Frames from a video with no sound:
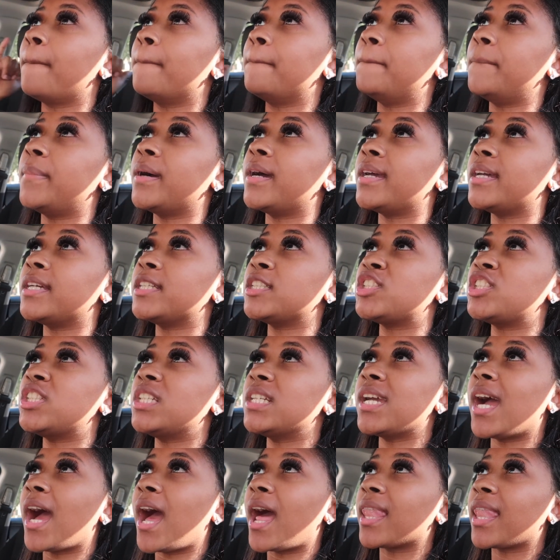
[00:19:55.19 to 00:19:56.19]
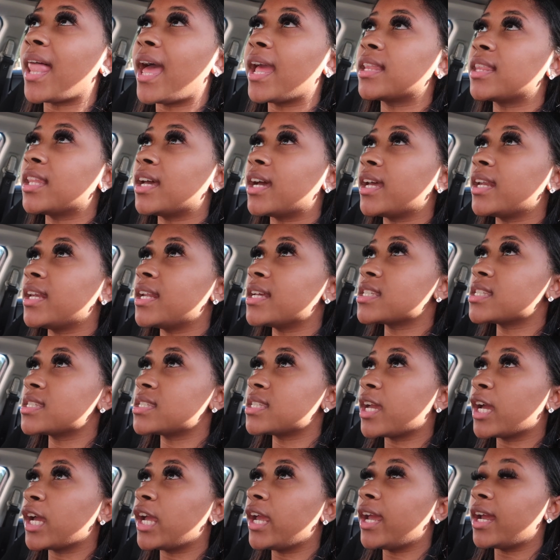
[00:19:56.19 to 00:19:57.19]
But she got like the
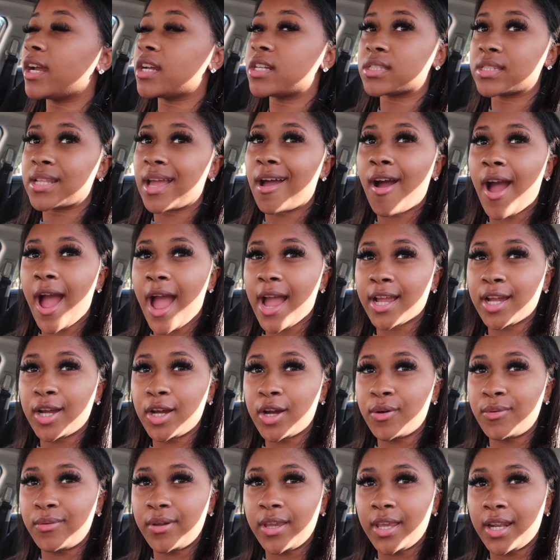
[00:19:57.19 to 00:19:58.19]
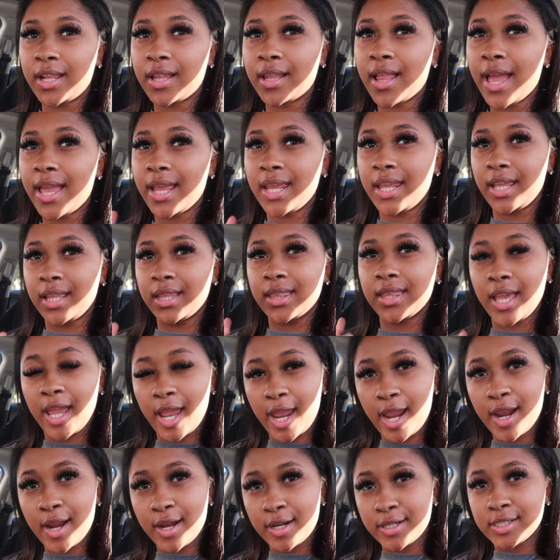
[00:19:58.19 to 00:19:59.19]
unnecessary hairs. Now I can go in and like get the
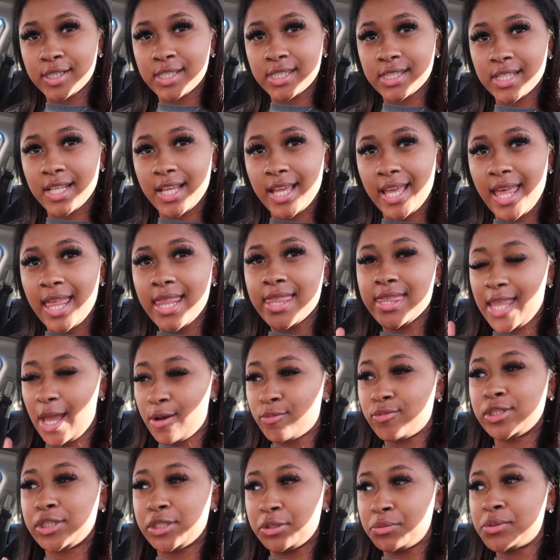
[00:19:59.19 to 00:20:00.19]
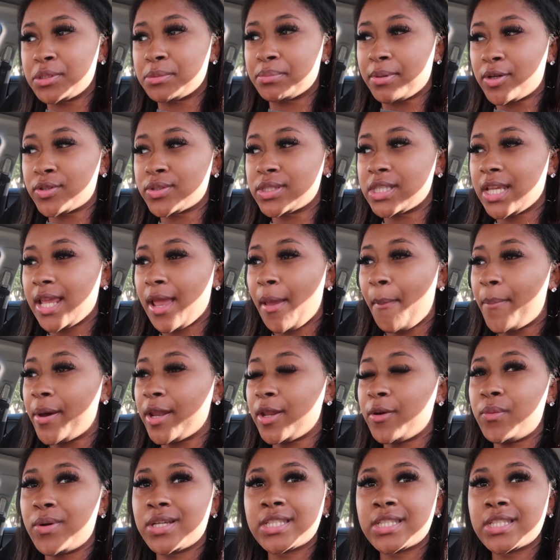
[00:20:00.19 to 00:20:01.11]
hairs that was she was supposed to get, but it